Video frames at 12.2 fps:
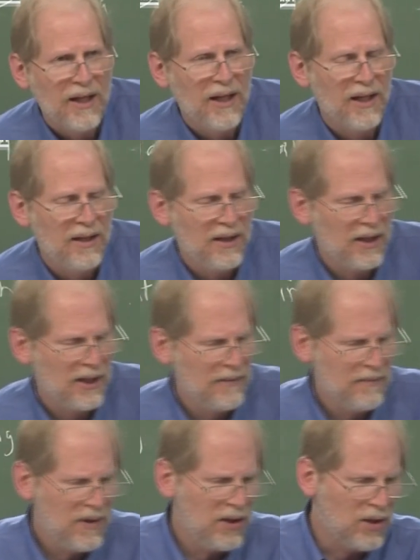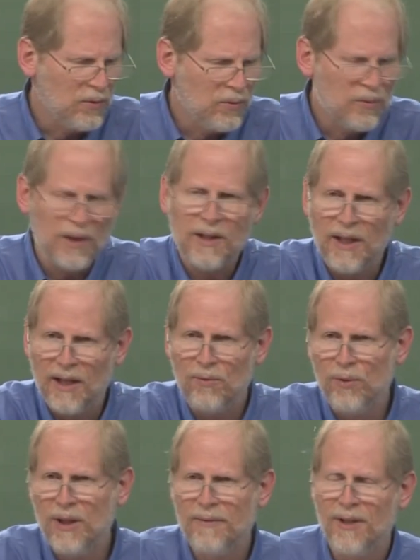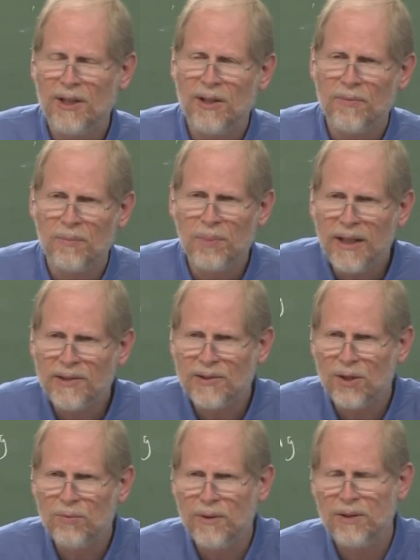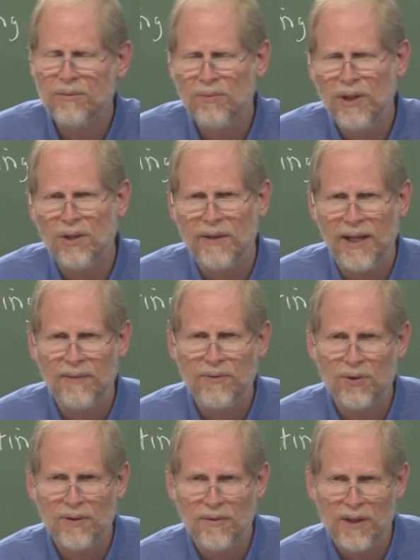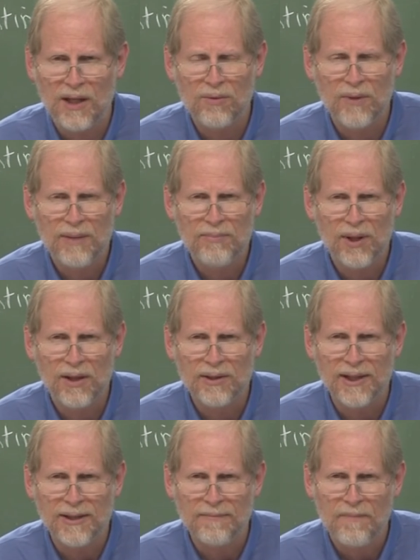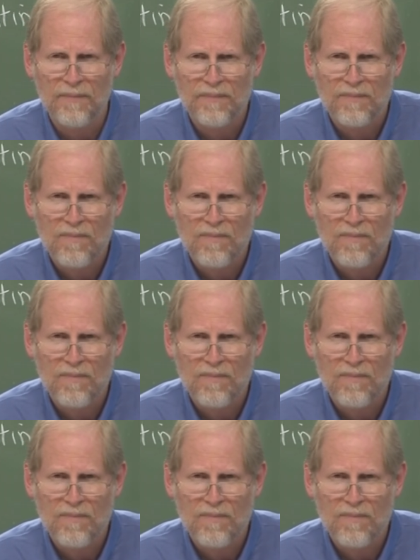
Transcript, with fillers: and uh, you know, we live in a different place, so we, we don't have to do everything the way Paul did.